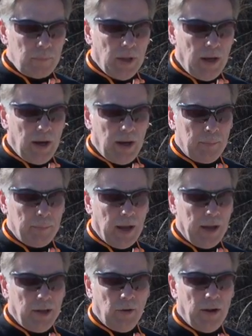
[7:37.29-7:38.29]
um,
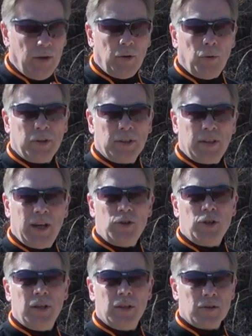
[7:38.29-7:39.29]
you know, I don't know what the
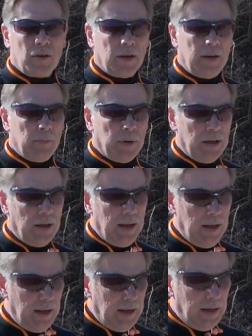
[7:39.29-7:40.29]
tension is on it, but
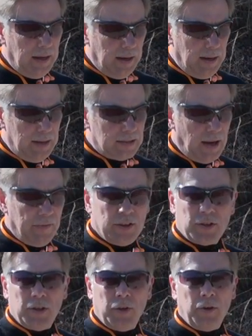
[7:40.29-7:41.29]
it's
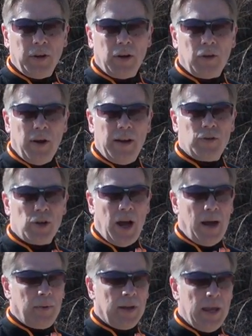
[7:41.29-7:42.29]
obviously doing a great
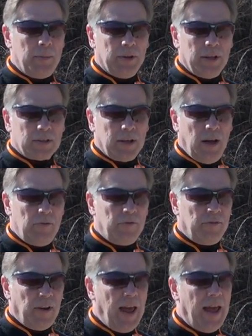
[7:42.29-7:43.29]
job of keeping this gun
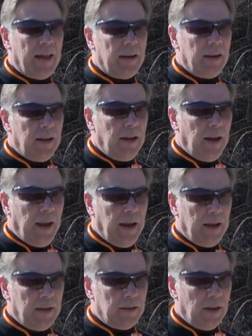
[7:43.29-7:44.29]
flat
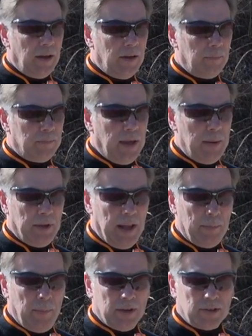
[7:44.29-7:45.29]
and uh, keeping
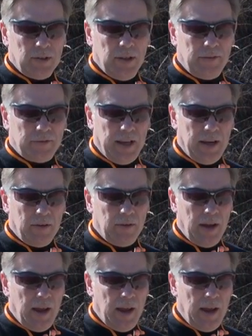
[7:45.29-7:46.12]
that muzzle lift down.